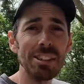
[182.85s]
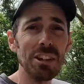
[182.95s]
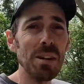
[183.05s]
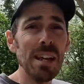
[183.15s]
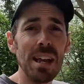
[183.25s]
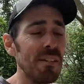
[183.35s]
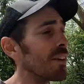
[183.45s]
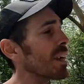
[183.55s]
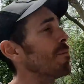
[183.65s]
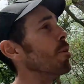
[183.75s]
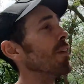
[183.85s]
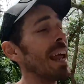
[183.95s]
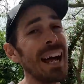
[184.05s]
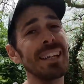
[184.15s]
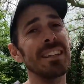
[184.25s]
so if I come off and
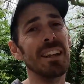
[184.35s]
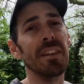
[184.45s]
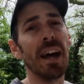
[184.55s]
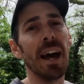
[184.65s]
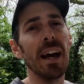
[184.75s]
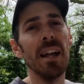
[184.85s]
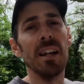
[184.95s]
hadn't done that,